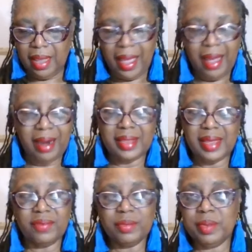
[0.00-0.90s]
I hardly
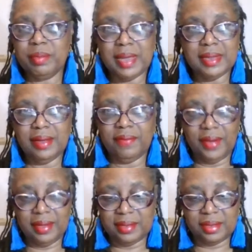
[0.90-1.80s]
ever put myself
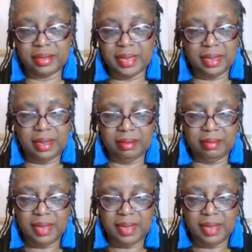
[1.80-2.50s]
on screen though.